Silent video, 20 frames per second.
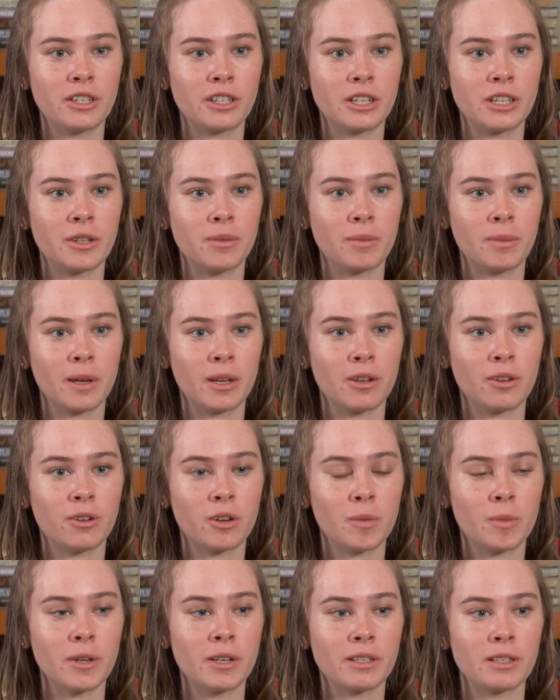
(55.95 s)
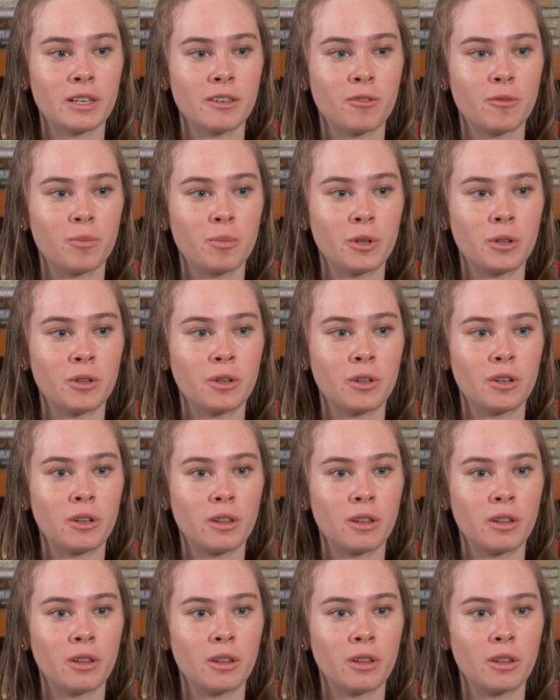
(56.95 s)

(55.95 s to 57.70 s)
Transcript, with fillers: and in my career because I've built a